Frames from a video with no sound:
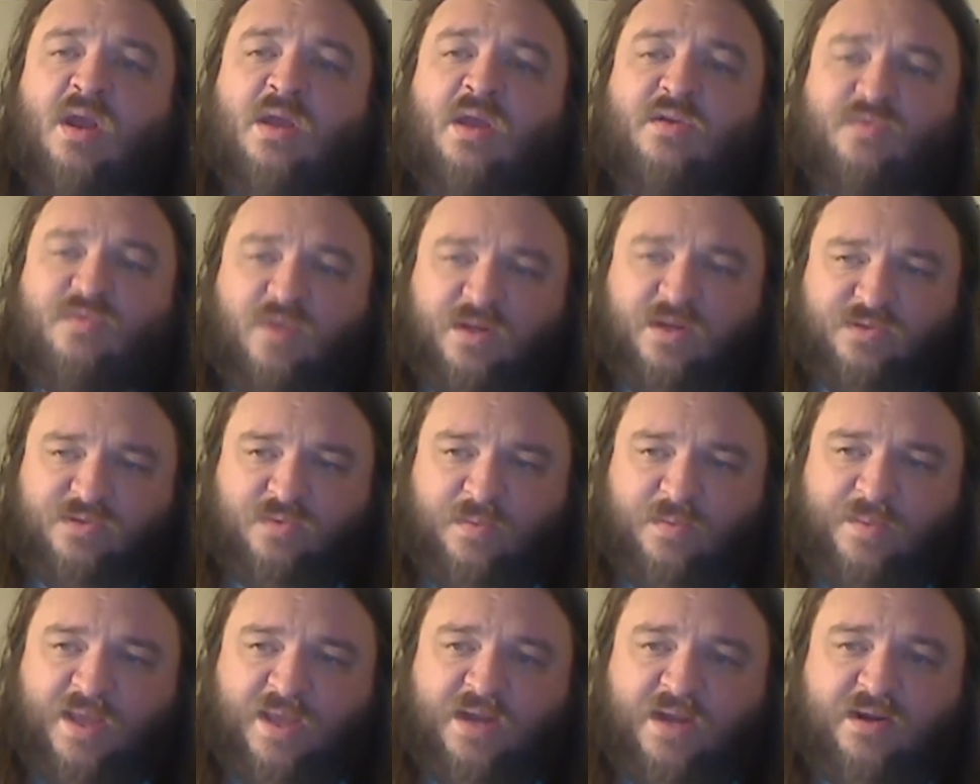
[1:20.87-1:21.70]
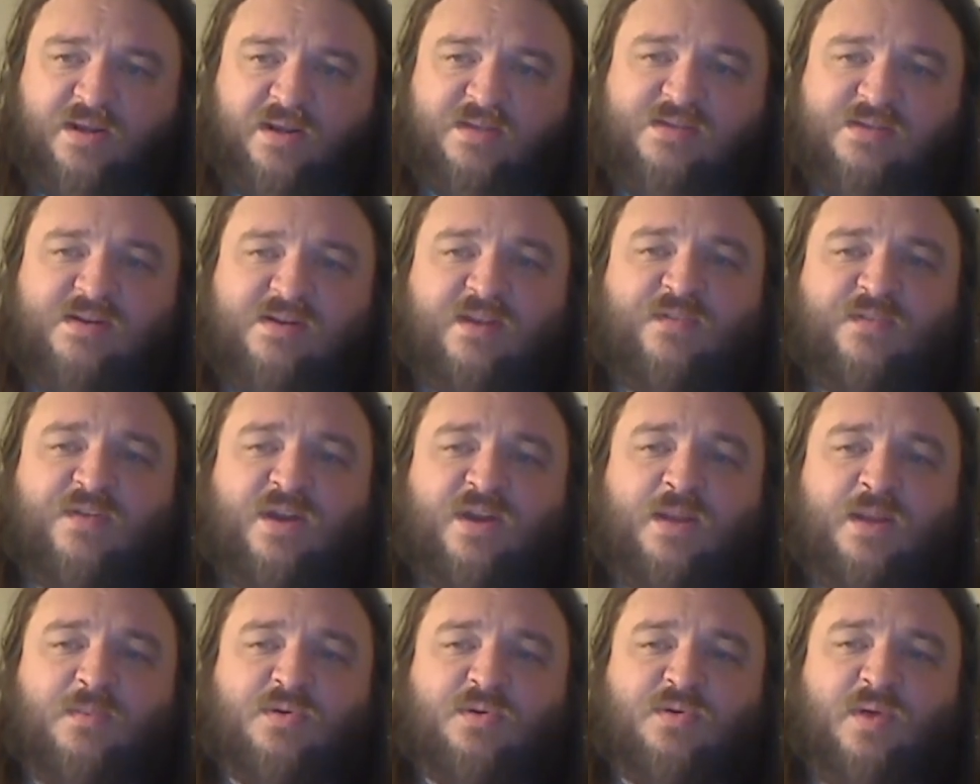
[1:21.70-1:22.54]
Draws 1 Battle Destiny if
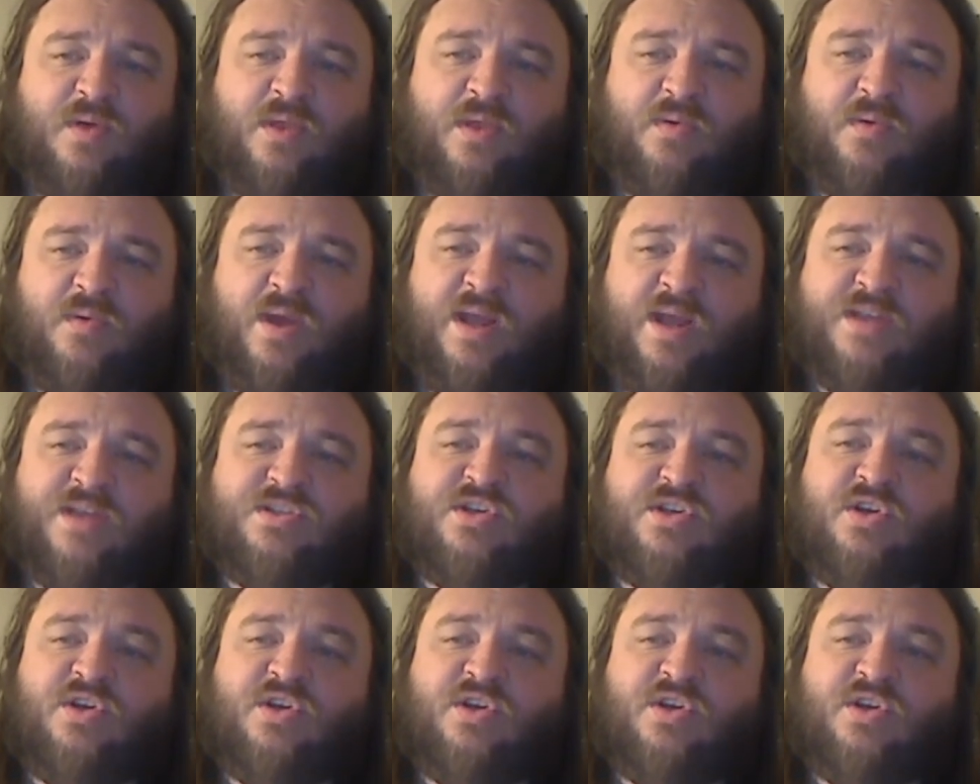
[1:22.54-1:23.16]
unable to otherwise.